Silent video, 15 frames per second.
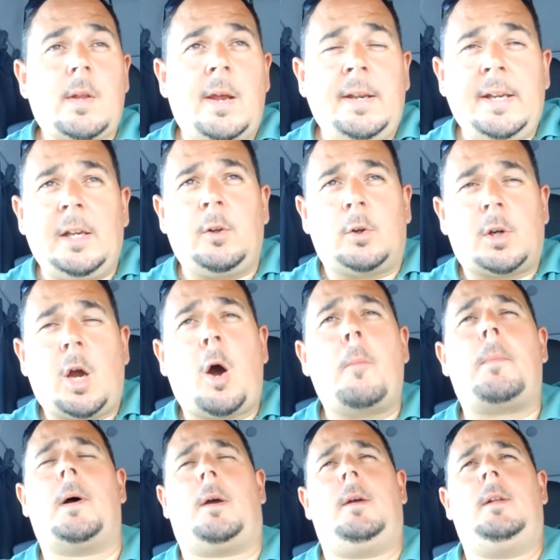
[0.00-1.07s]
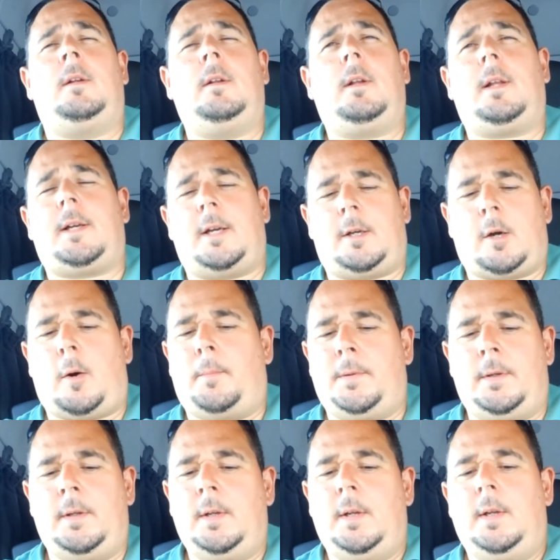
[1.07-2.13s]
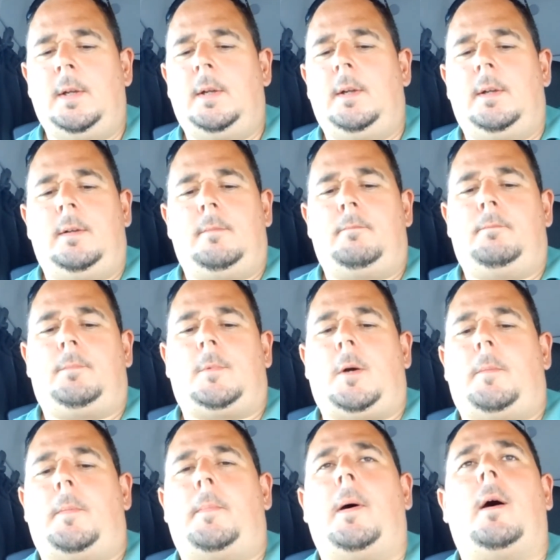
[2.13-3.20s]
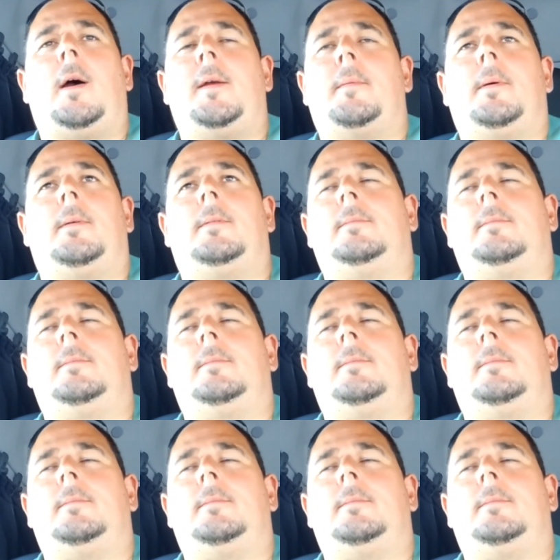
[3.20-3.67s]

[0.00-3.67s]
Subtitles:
and it looked like a copper pipe.